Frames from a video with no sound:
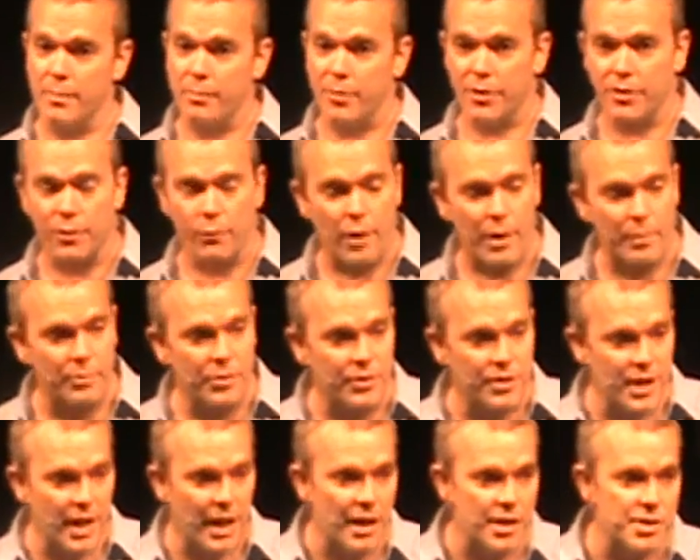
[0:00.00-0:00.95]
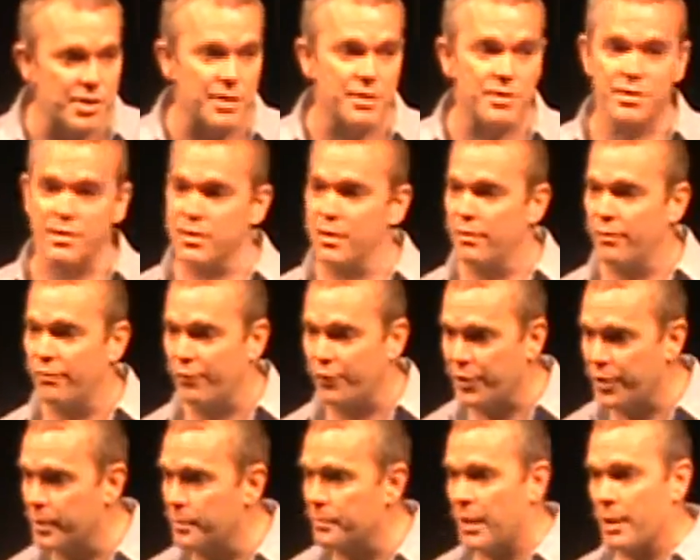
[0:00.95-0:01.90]
They put their reputations, their
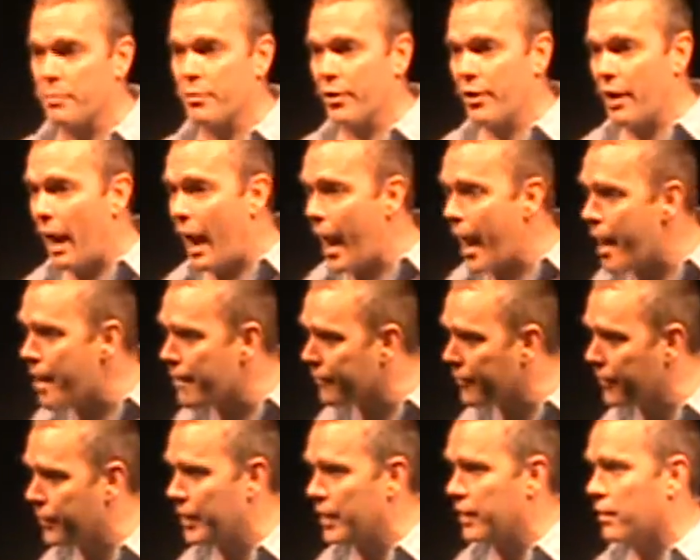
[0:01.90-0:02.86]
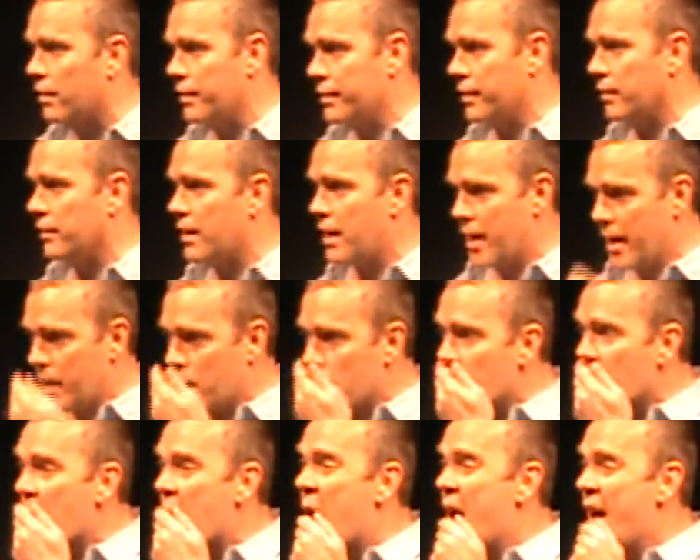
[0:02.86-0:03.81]
freedom, they put everything on the line
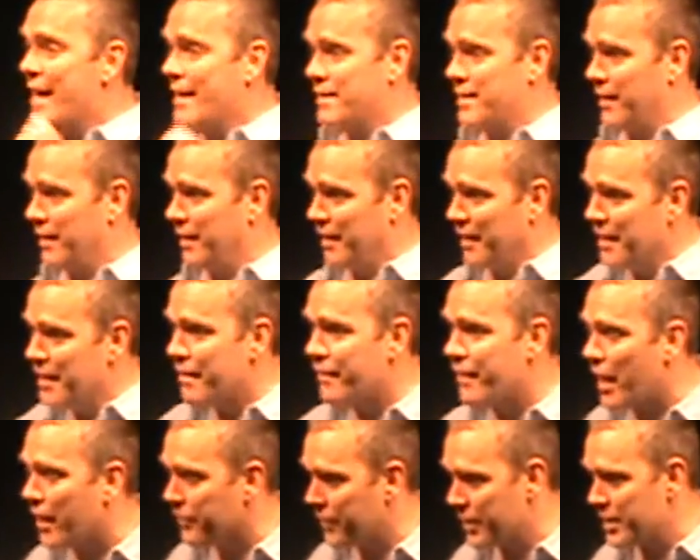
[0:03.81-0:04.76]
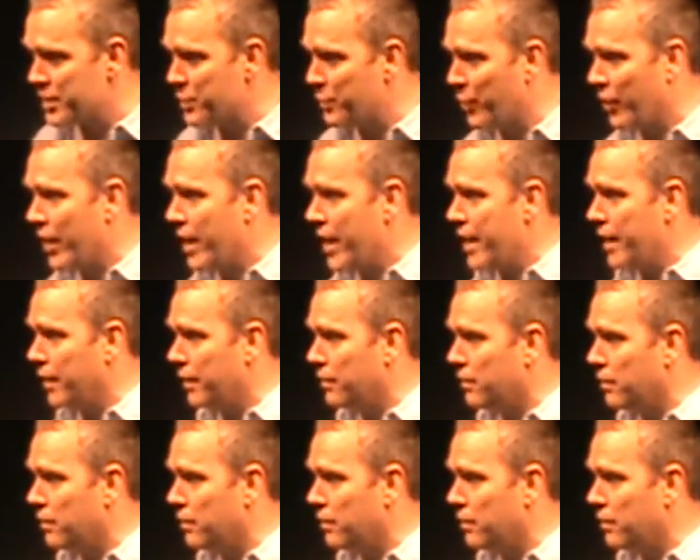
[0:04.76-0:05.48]
to live out this plan.